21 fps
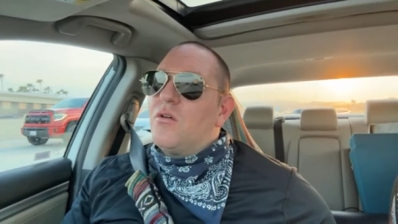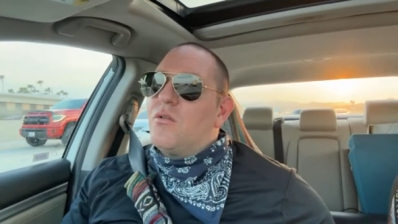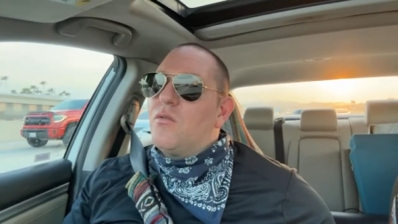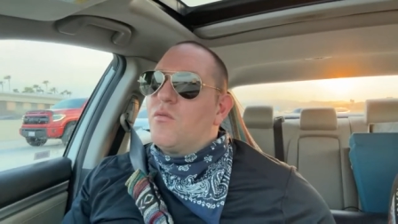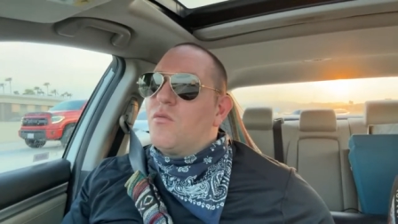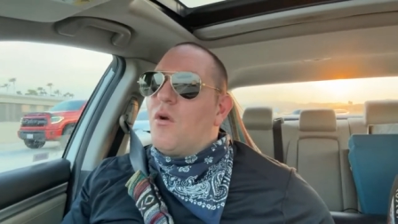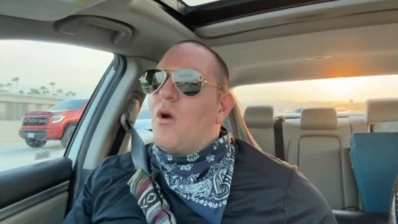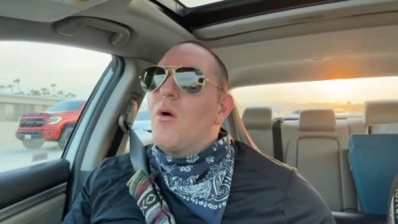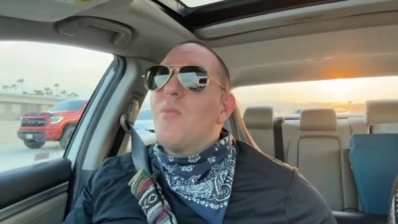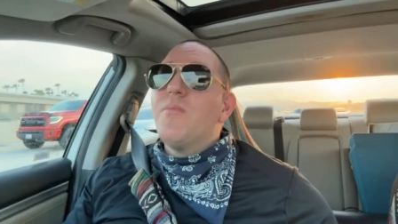
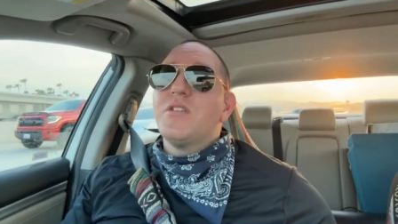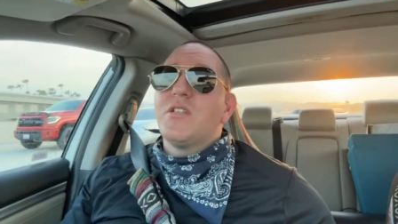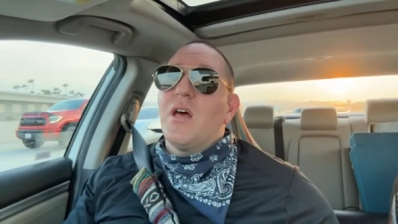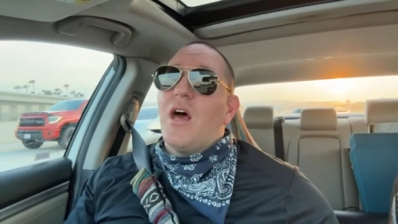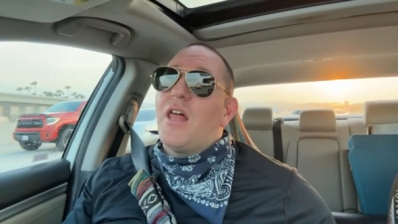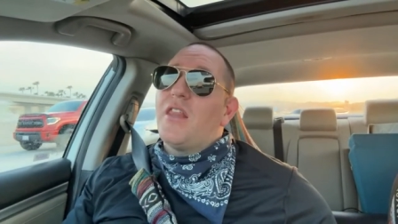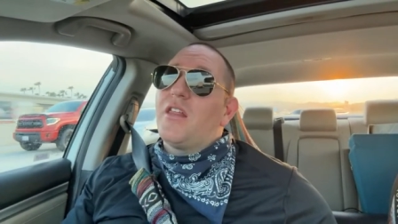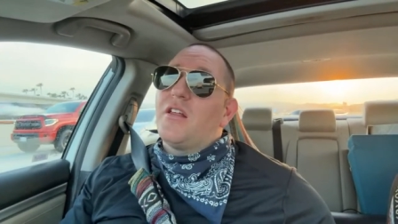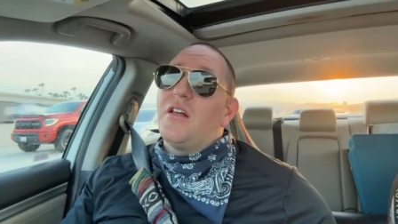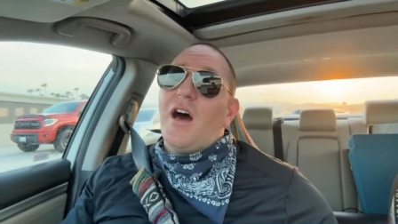Rome's
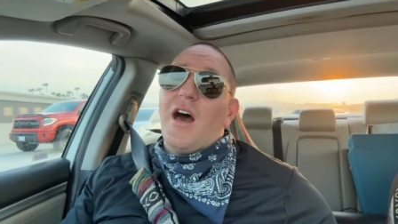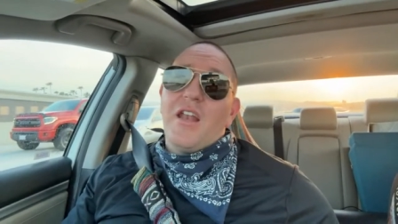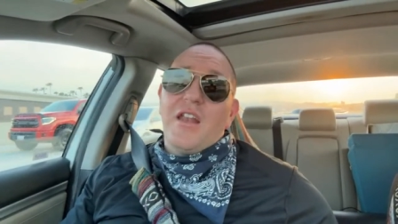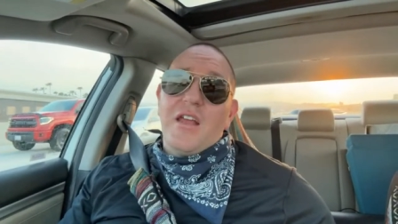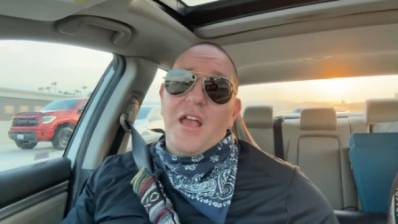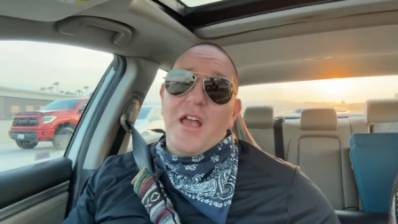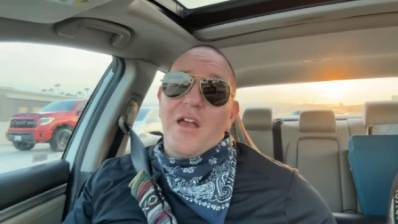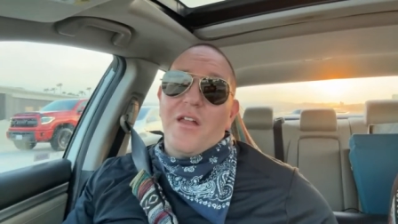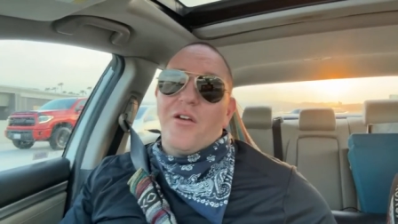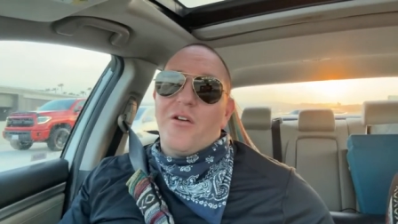had
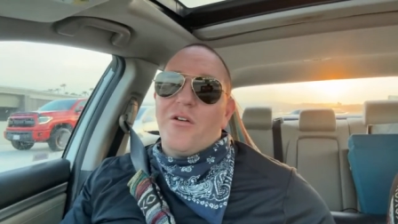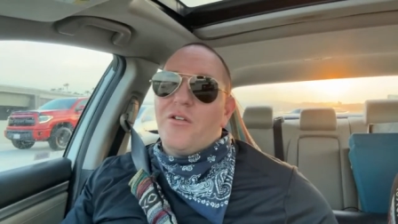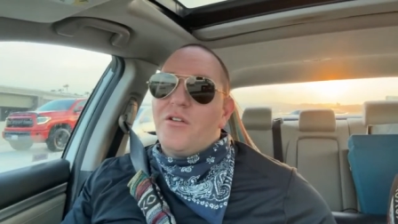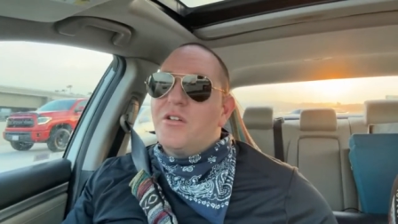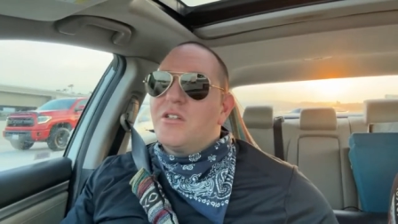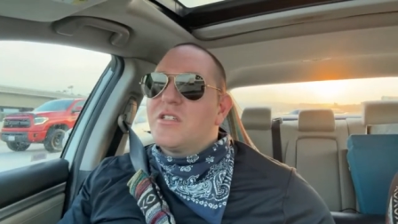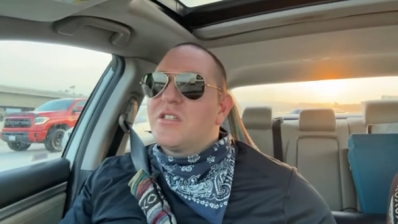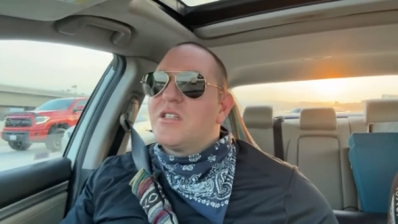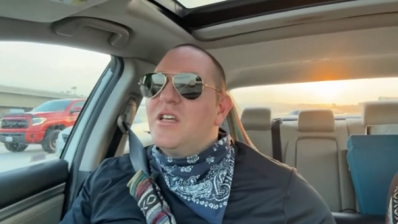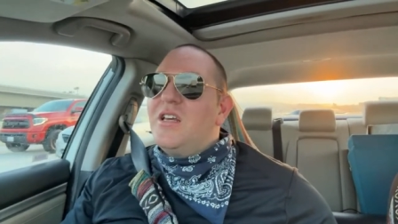
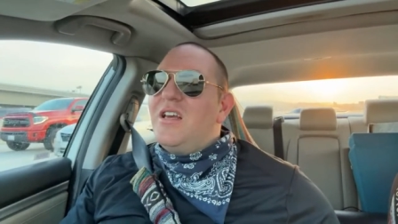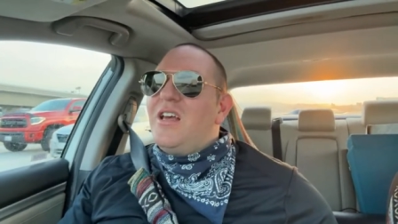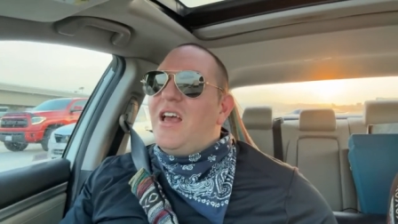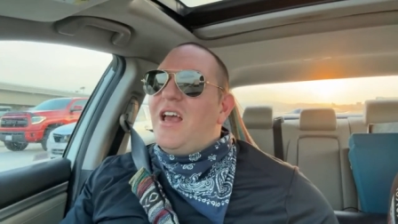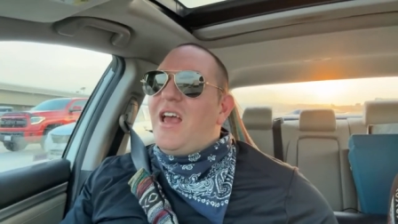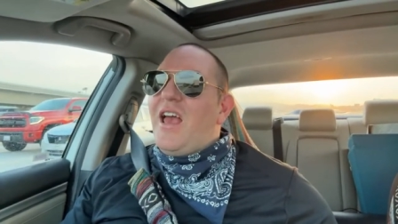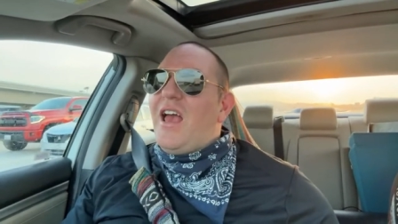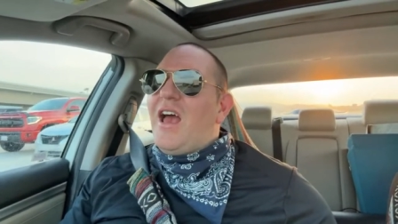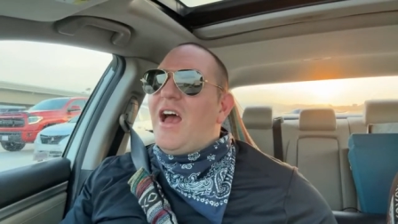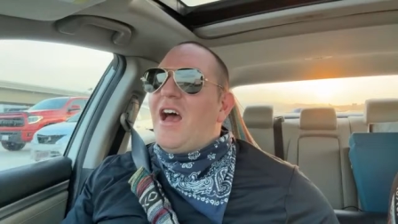gladiators,
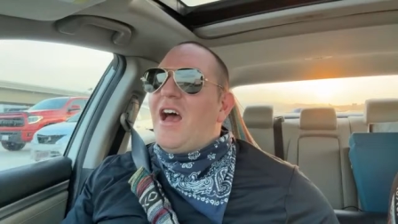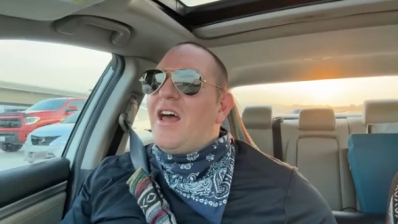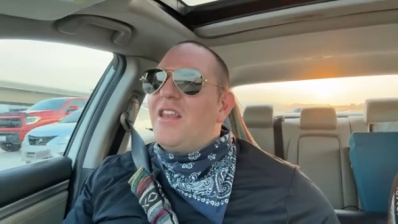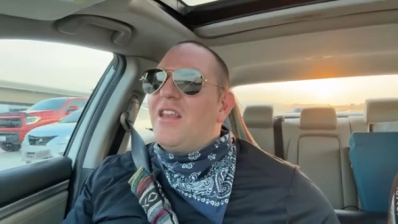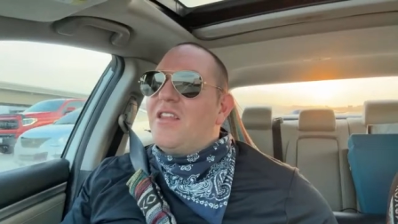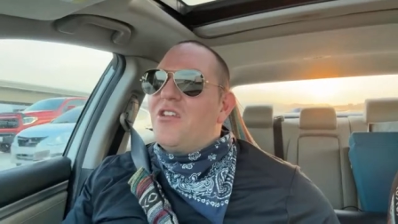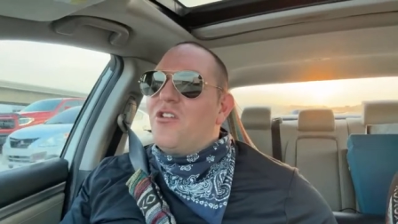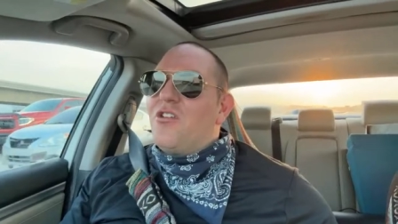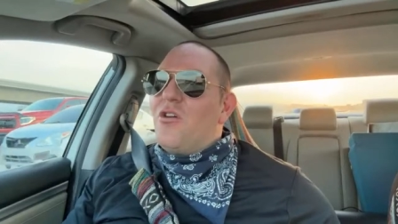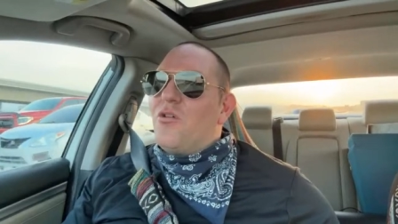and,
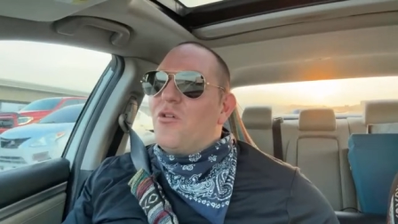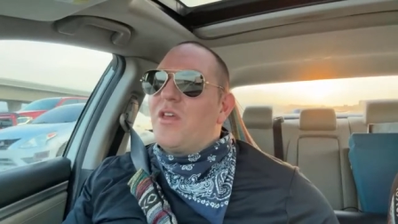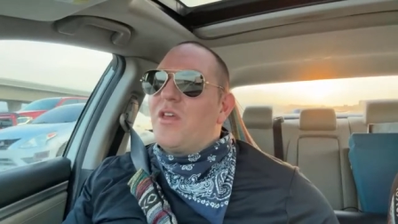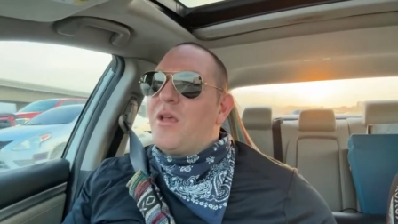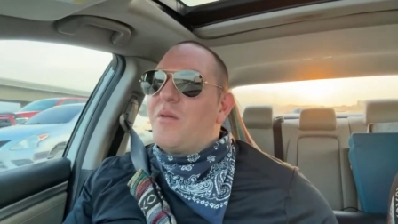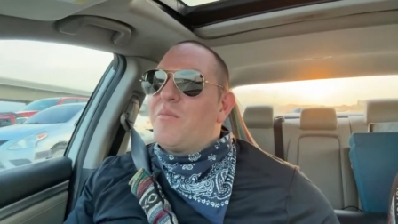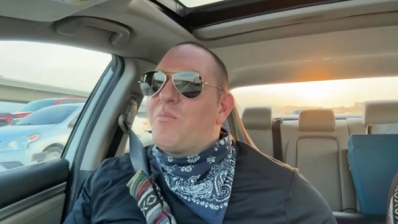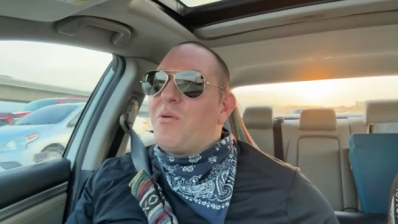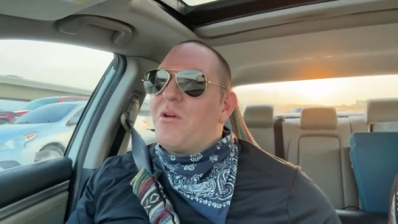they